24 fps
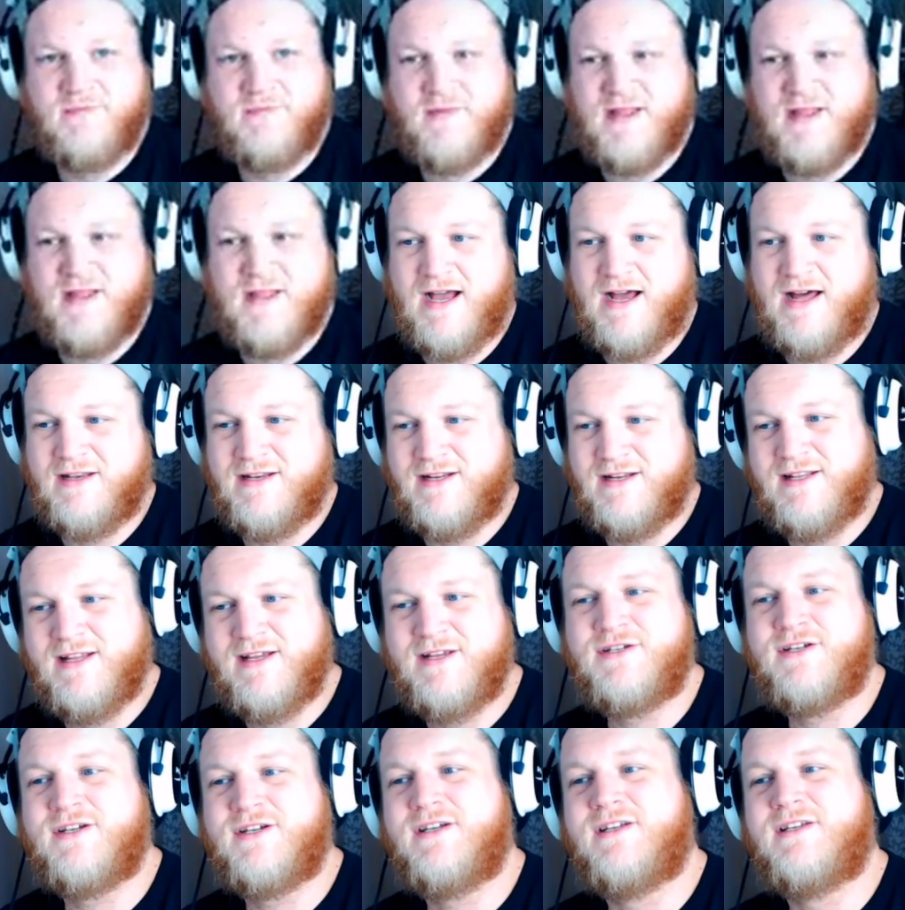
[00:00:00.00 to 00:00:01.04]
our
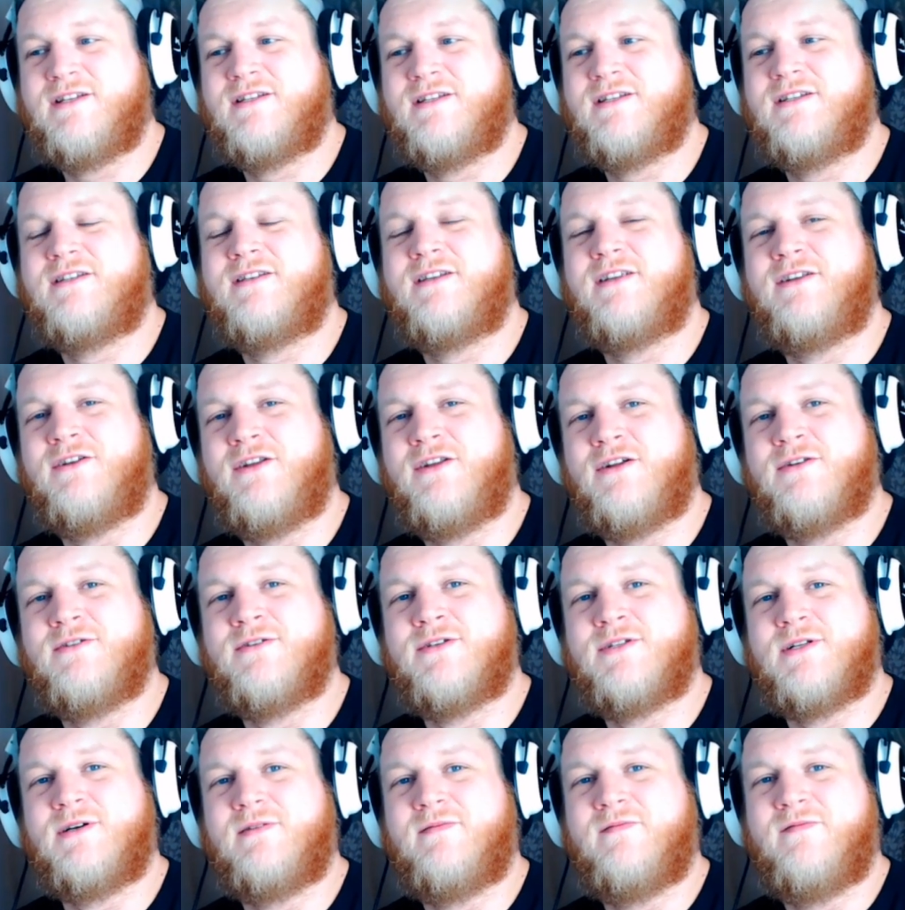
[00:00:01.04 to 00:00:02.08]
delicious
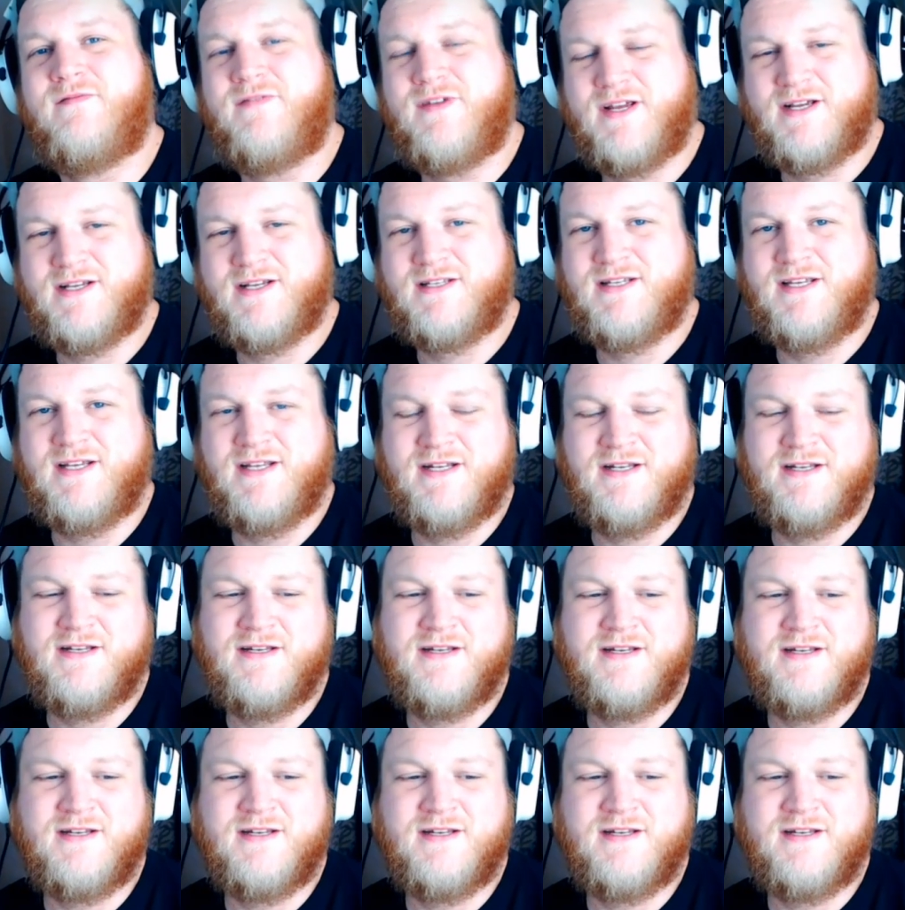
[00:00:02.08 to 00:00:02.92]
non-stop fixing